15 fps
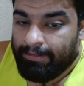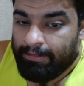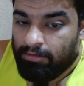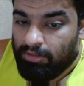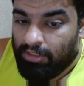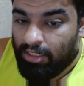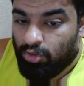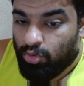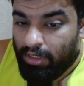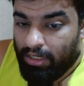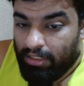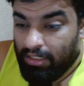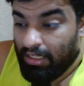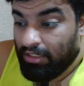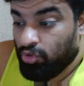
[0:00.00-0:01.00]
That's why
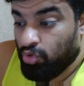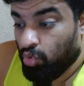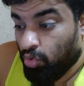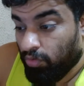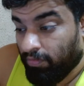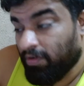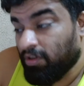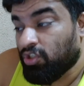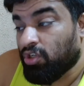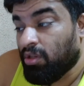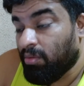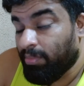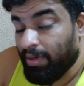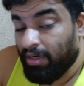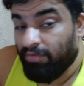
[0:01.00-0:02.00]
there is no official
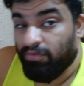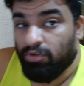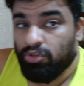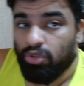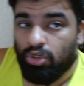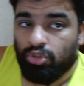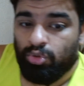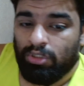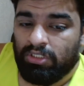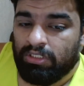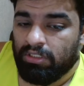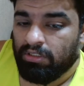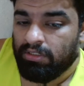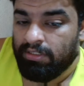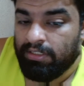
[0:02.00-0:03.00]
bid for Joshua
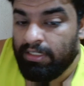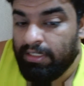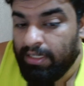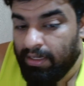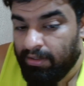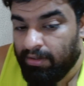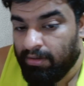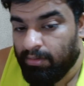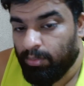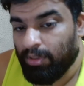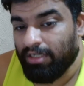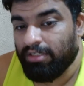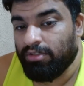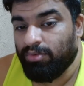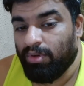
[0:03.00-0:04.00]
Zirkzee yet,
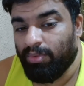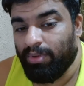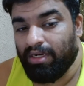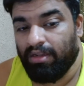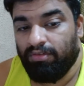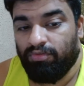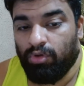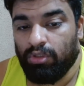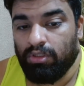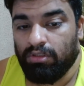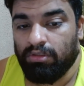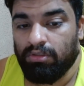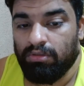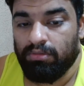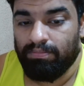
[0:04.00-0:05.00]
because we're waiting for
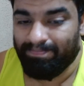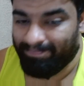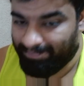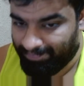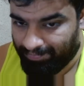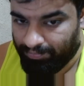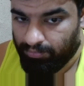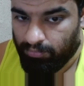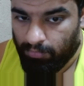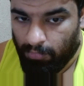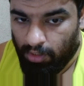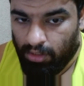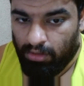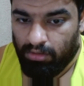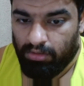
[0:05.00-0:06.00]
the
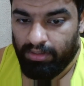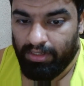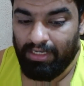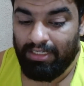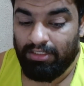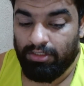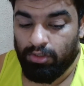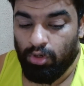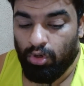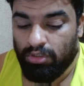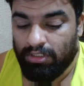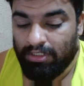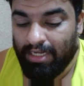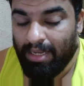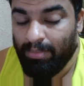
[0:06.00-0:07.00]
release
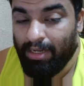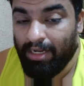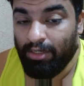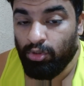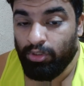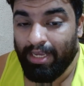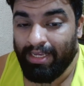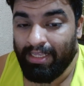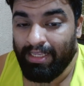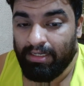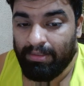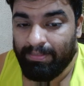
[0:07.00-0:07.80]
clause timeline to kick in,